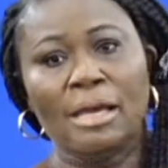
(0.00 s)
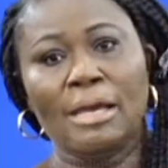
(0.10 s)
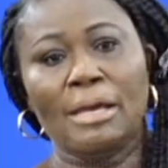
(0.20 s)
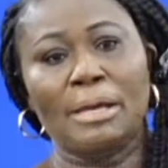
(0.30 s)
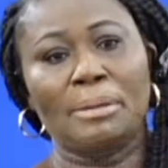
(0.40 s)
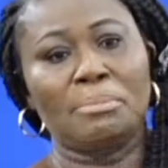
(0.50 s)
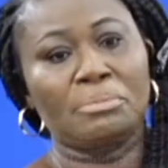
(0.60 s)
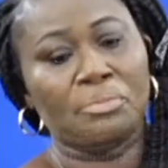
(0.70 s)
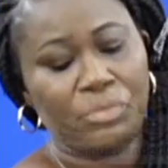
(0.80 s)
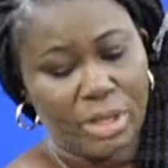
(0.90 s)

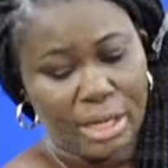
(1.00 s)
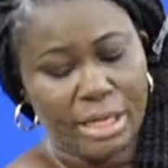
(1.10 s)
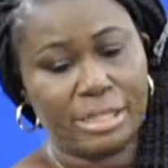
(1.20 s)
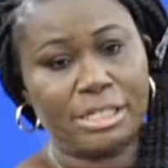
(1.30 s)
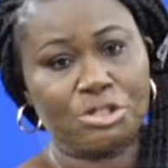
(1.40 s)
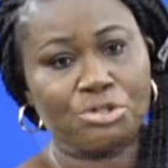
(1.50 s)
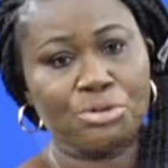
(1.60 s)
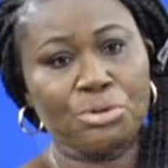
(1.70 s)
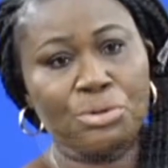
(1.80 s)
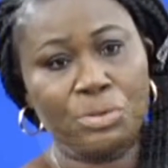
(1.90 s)
It is
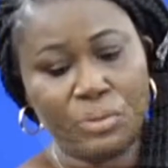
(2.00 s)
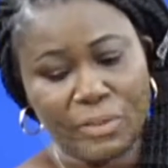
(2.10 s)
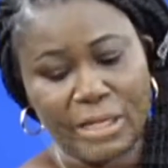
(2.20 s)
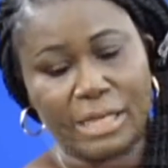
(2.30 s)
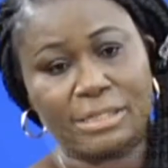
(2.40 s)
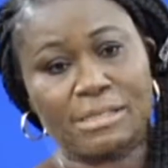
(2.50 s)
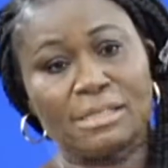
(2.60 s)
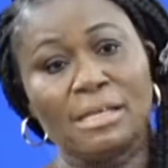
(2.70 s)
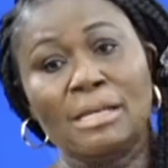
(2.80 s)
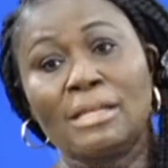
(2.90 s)
true that
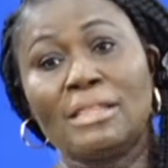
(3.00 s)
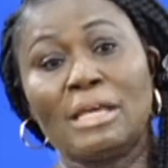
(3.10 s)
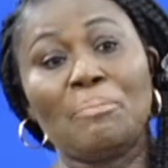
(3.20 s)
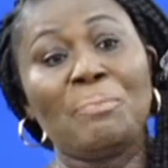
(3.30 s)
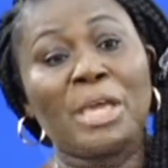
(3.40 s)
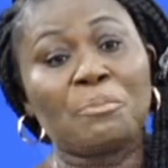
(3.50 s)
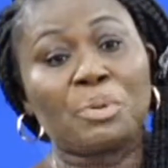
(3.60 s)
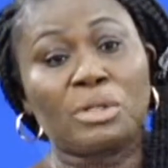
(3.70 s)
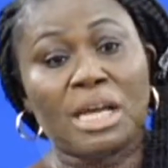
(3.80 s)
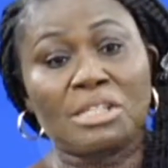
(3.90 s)
the peak
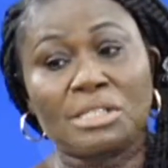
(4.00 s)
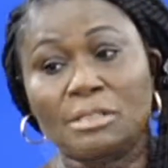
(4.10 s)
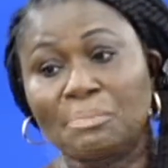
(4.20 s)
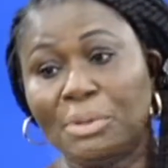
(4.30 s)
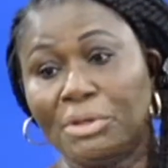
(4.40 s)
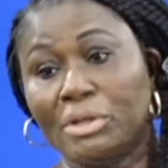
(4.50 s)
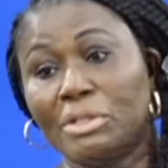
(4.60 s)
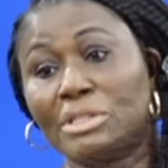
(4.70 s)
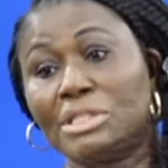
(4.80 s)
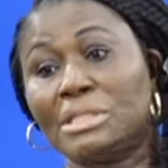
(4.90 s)
production
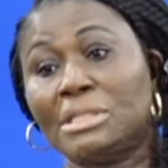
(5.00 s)
period